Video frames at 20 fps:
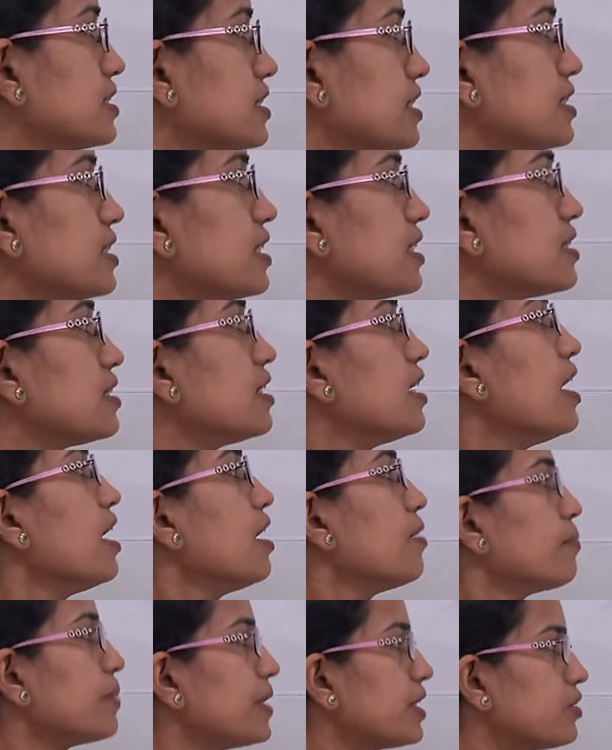children
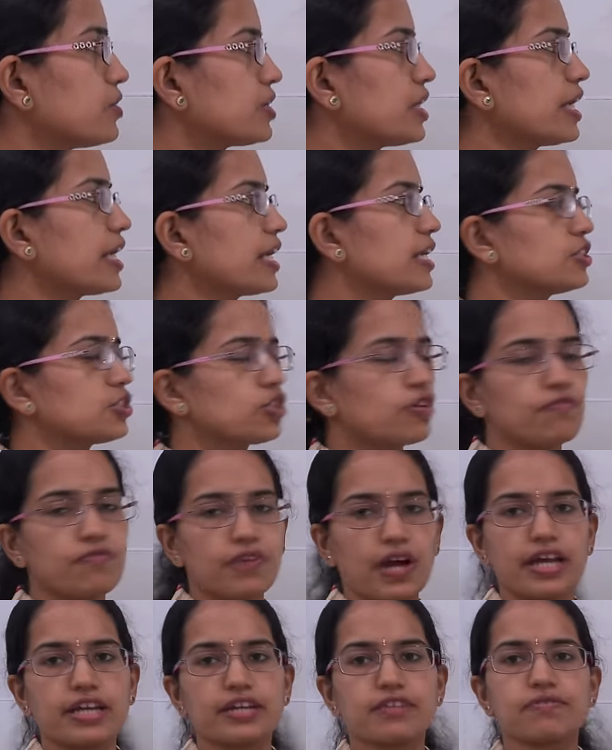below the age of
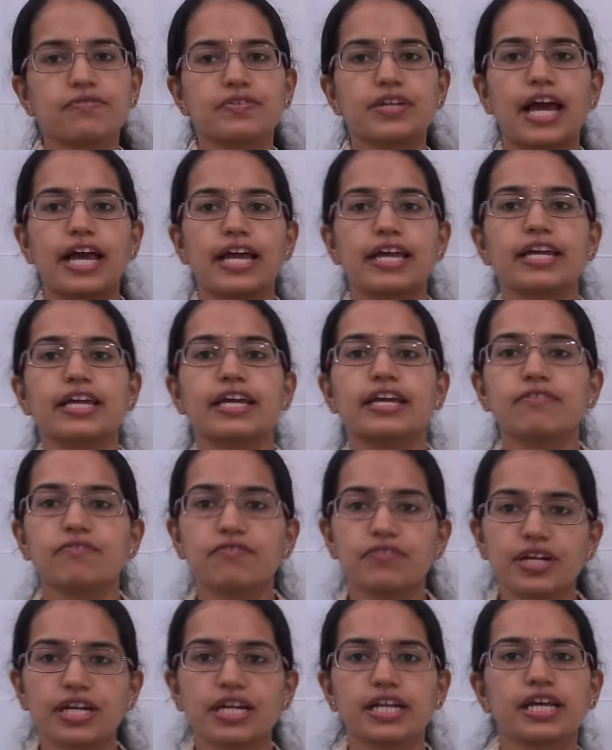5 die
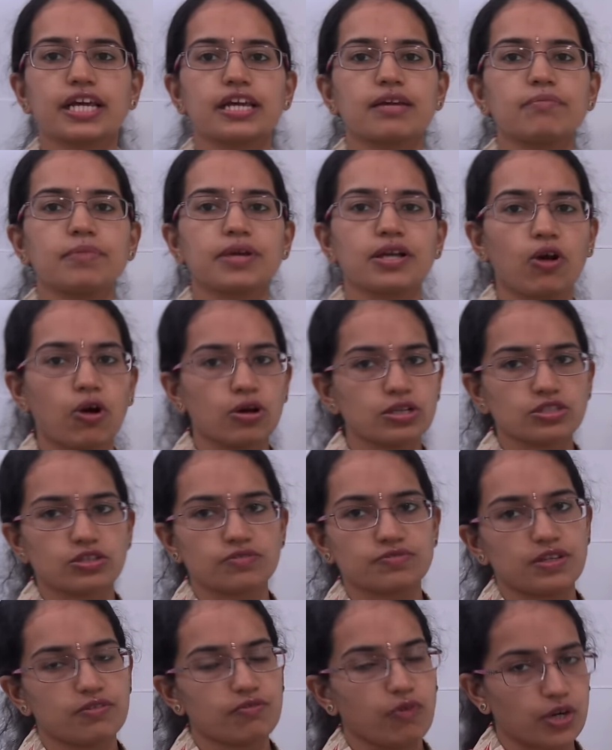every day because
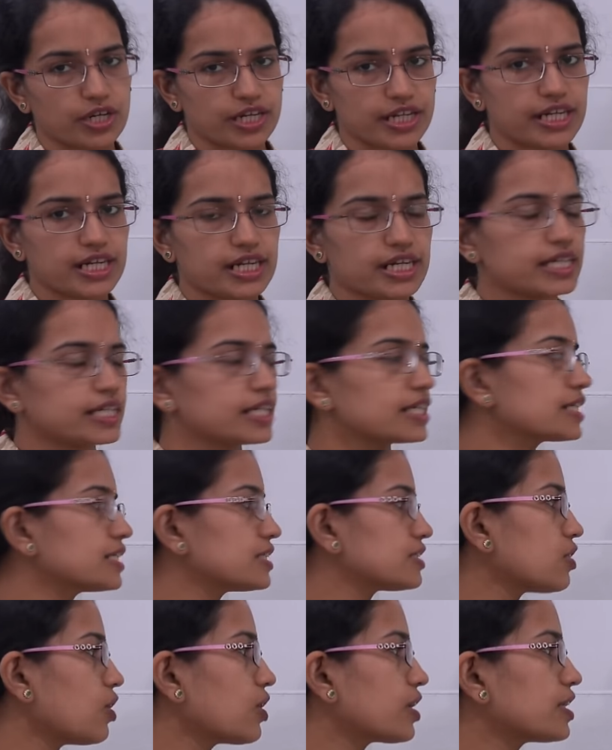of the water related
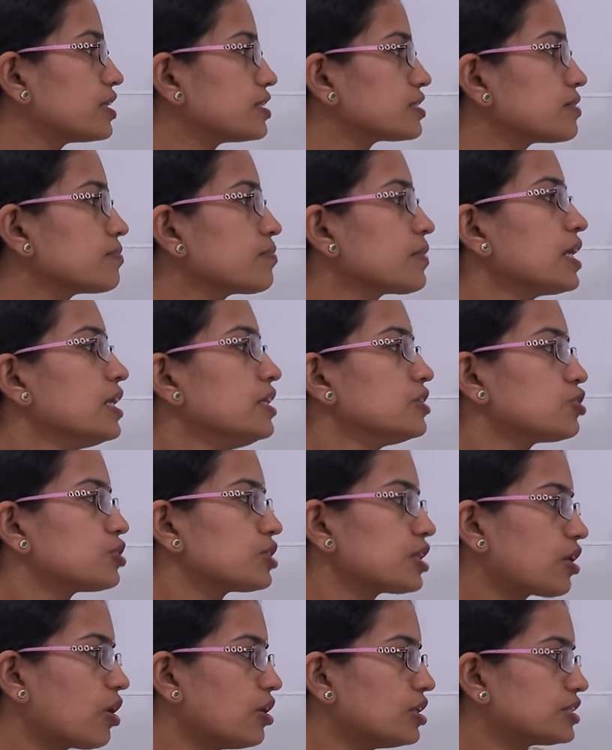disorders. So
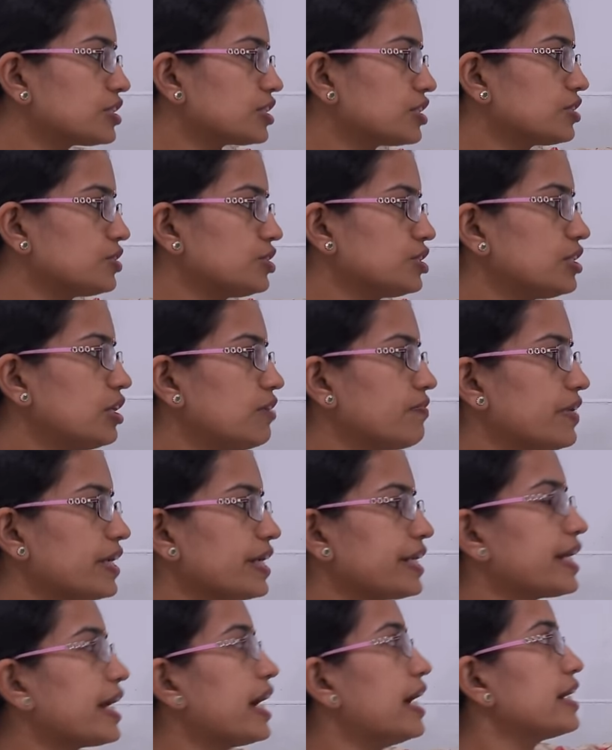the Constitution of
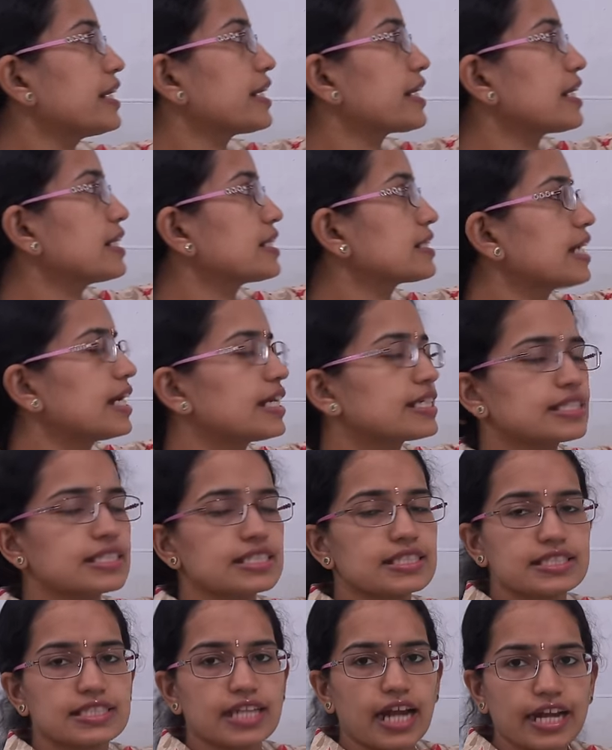India
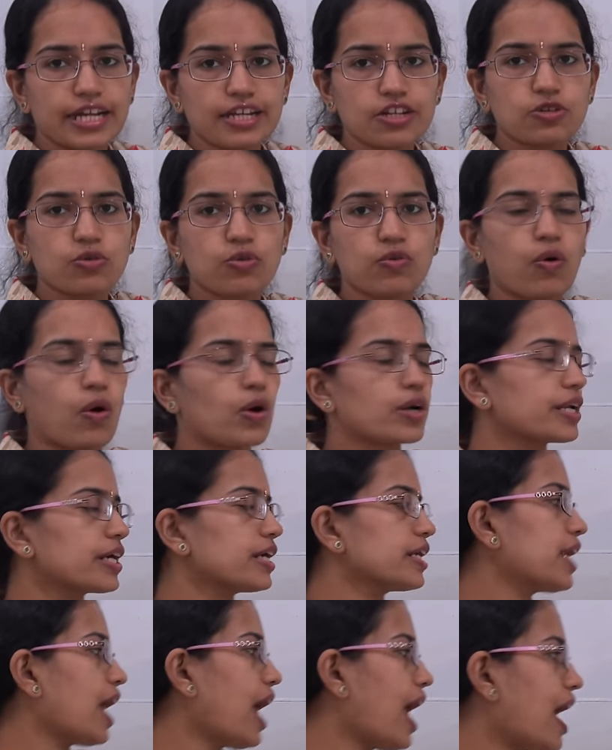recognizes right to
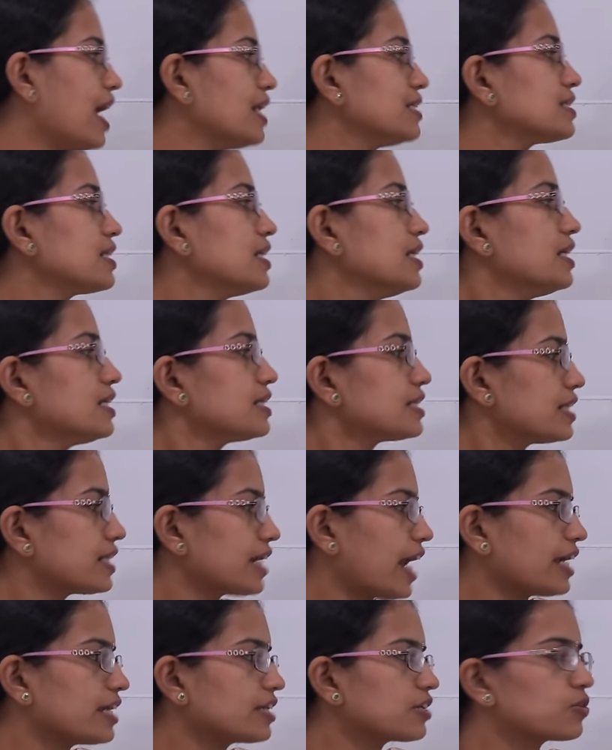water as the
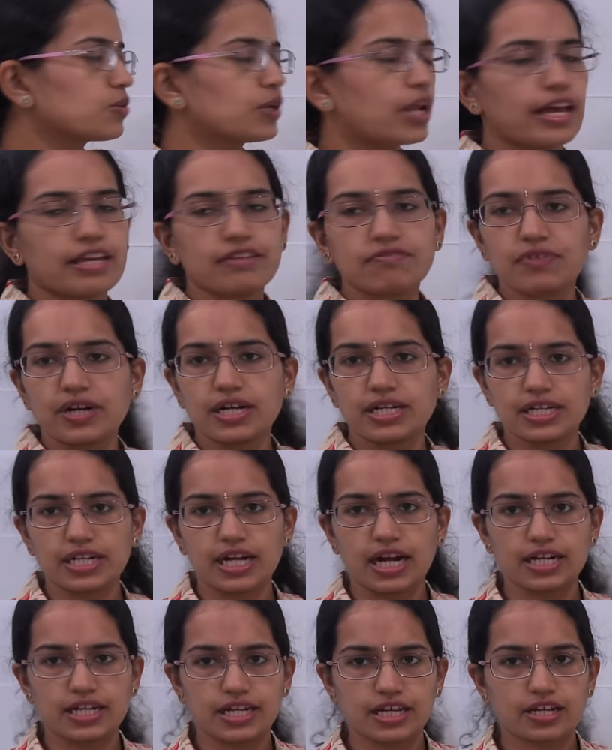right to life under
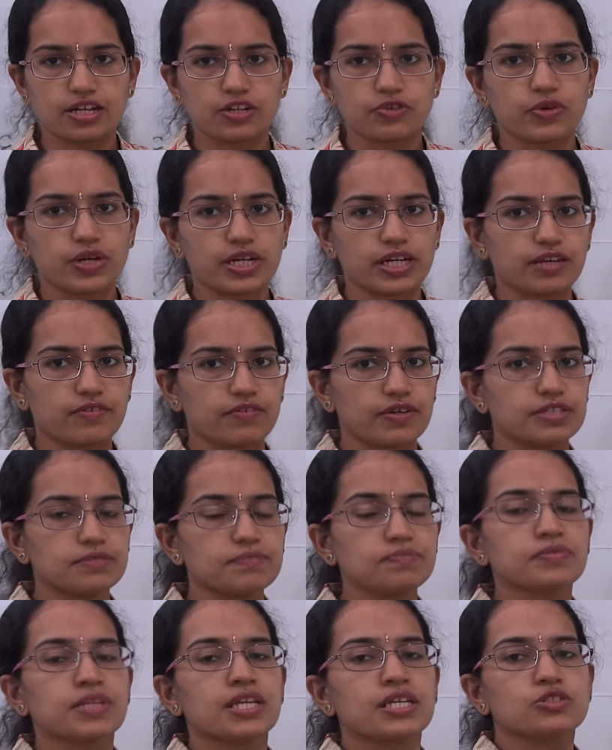Article 21.
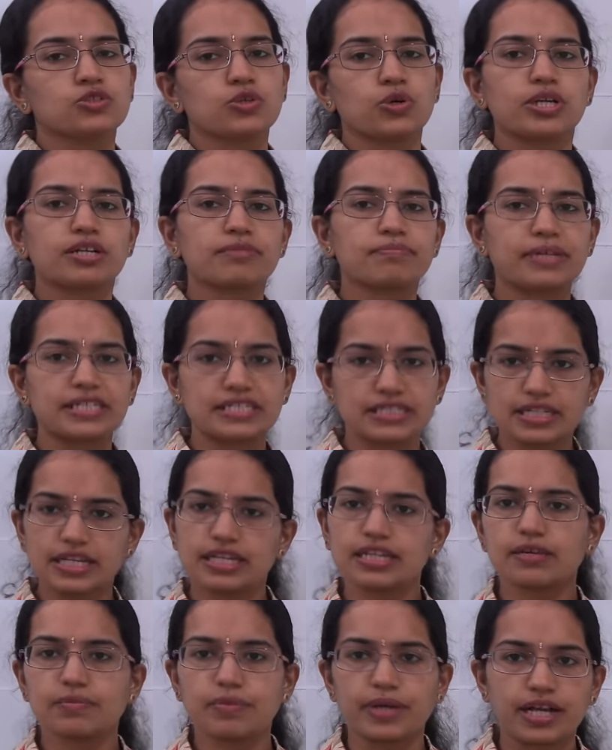So it
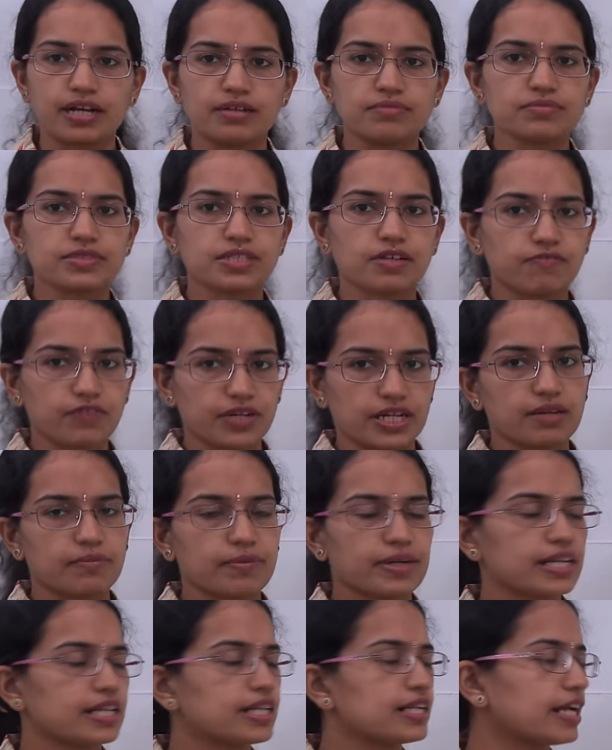basically becomes a
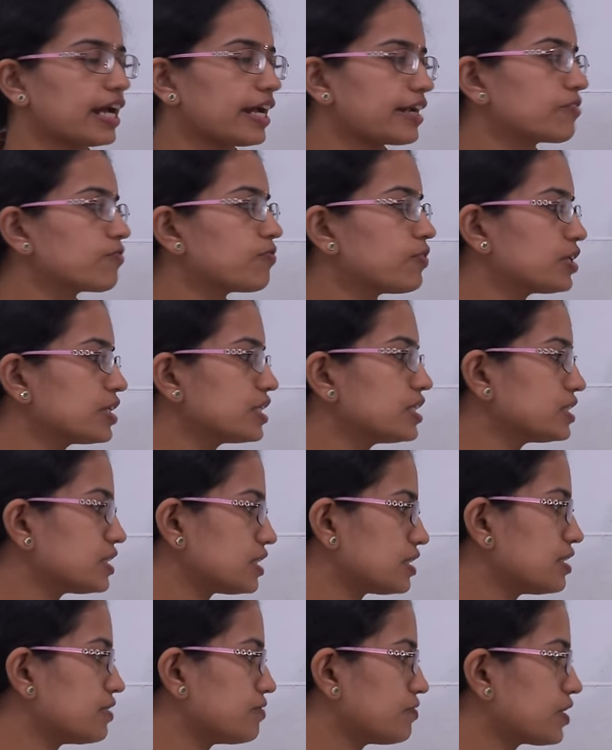fundamental right for each
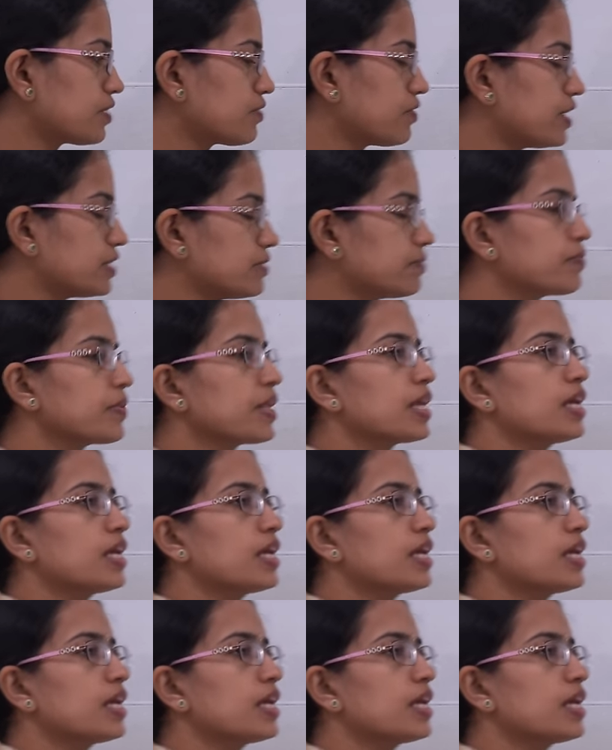and everyone.